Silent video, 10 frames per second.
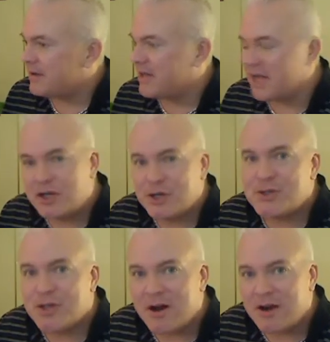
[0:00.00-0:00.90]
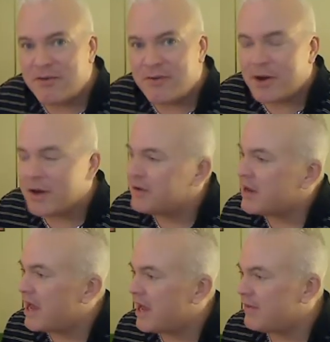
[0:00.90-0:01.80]
Get you started for your
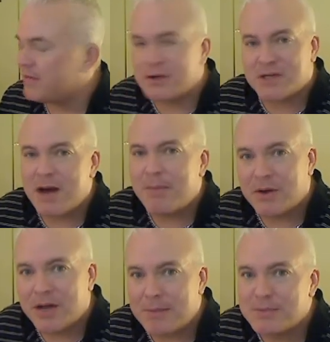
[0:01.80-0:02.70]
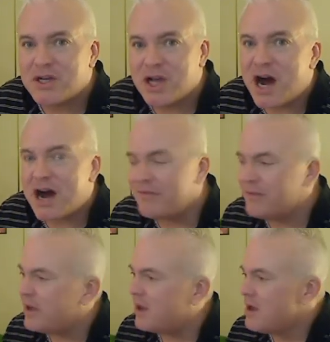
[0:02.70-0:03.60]
day. First couple cups of
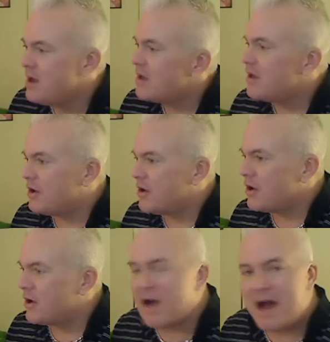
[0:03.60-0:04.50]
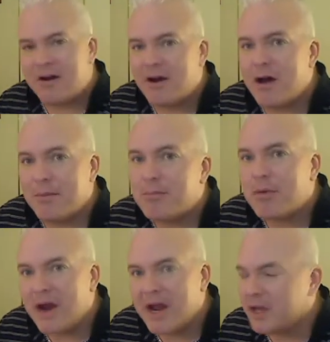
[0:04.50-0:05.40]
coffee. You're out on
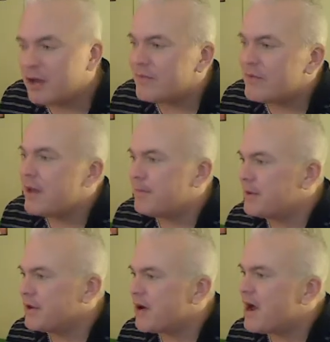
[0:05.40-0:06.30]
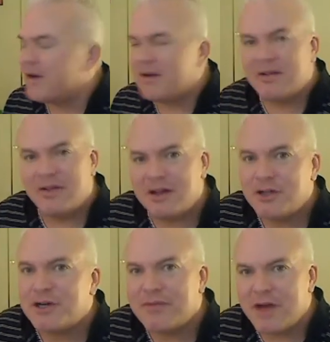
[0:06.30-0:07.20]
break, you're vaping. You're out on
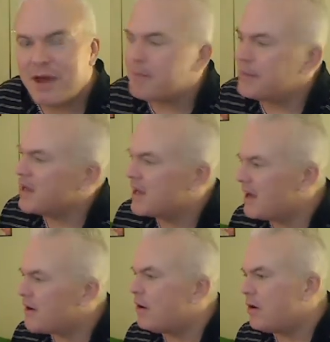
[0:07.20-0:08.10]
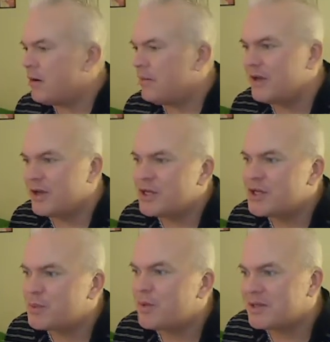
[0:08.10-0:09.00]
lunch, you're vaping. You get home and you
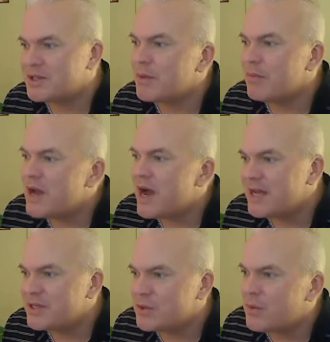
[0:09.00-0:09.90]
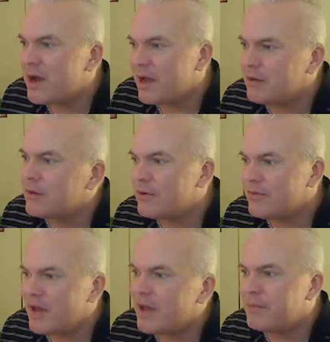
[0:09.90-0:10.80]
just want some nice, quiet little
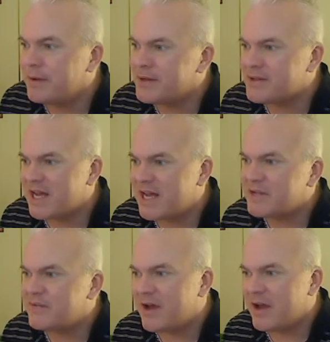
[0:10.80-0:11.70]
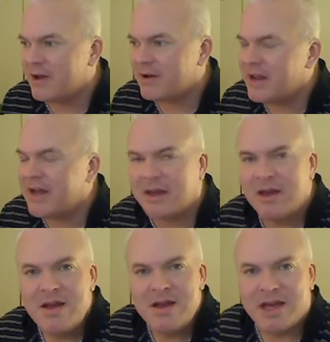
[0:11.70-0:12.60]
vaping to satisfy your nick,
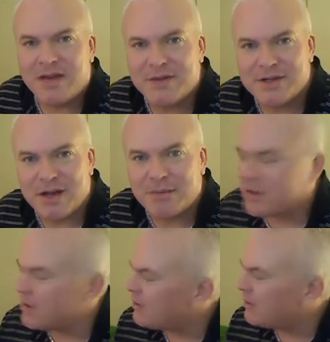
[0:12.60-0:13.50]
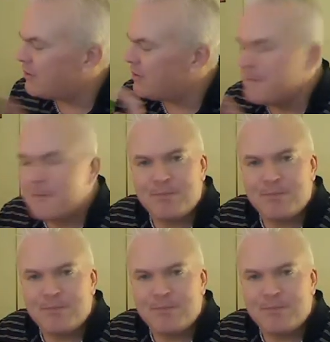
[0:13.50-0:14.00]
give you something to do.